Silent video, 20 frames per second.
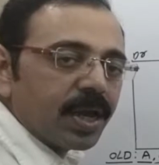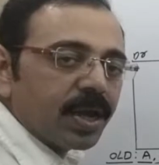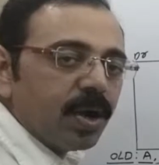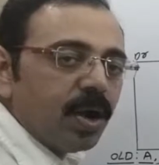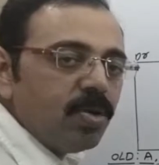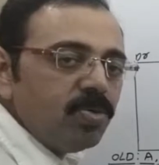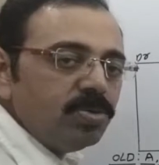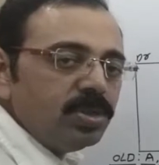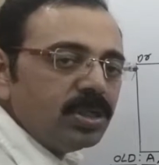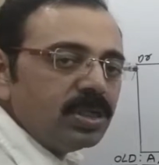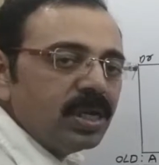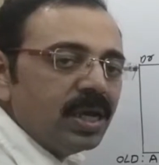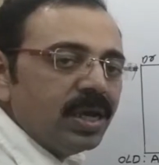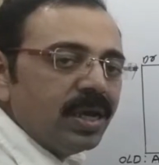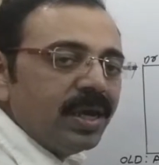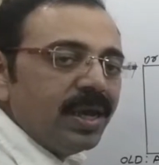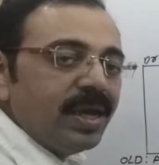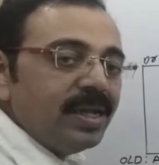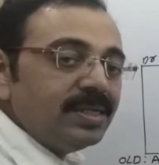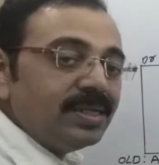accounts
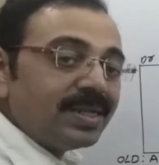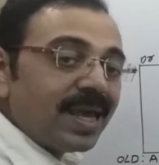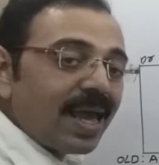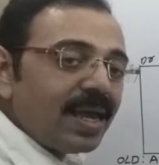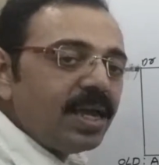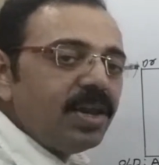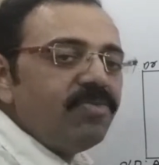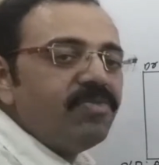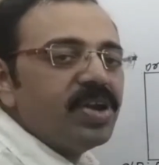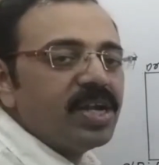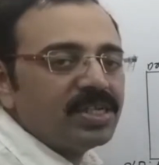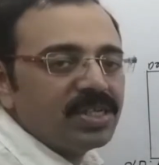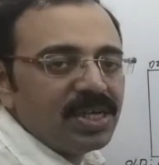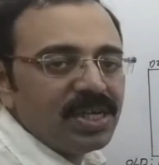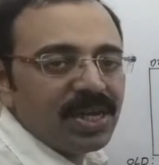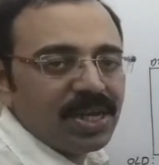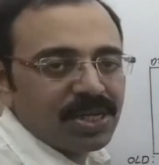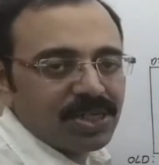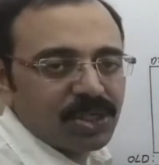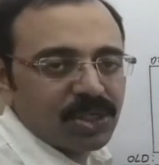in
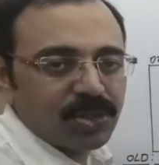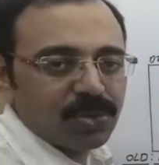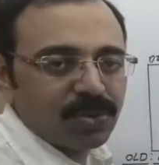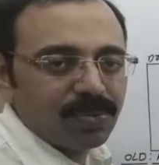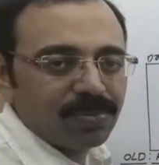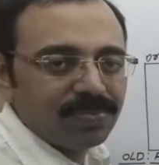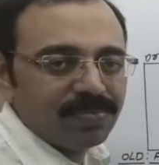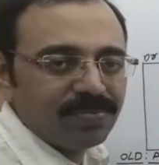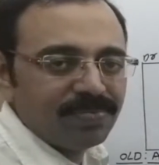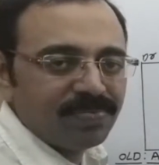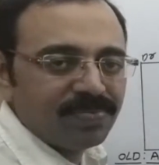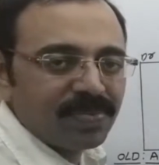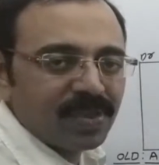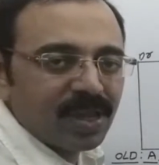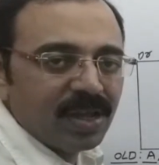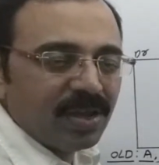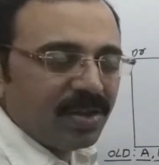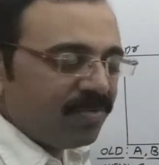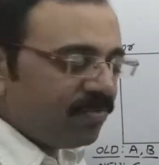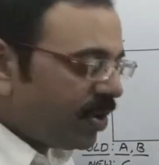sacrificing ratio.
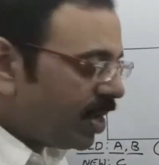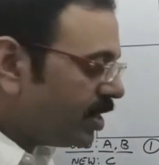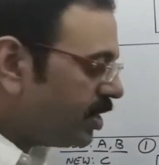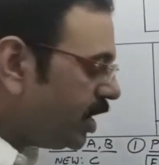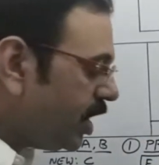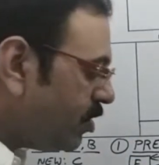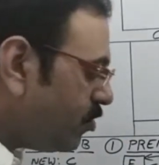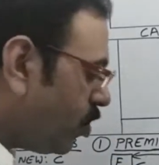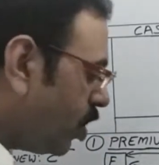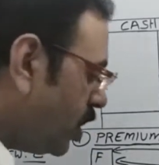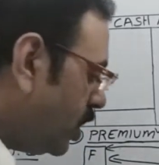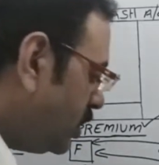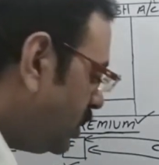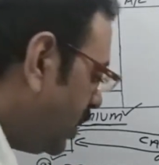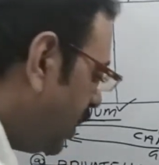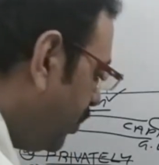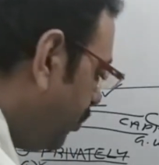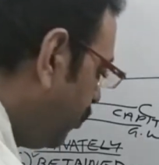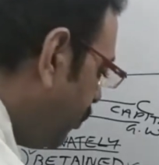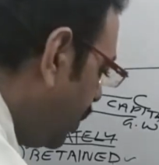For that, what is
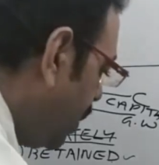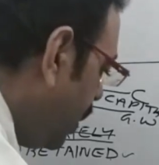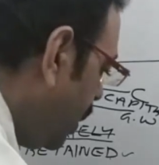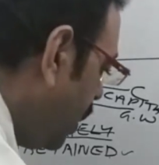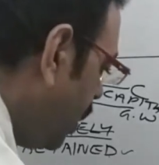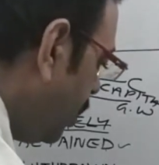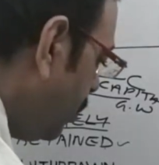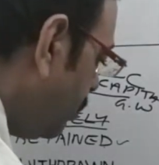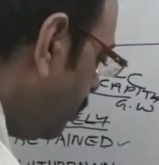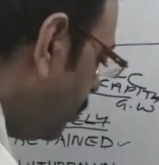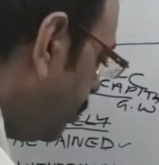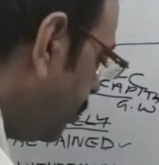the entry?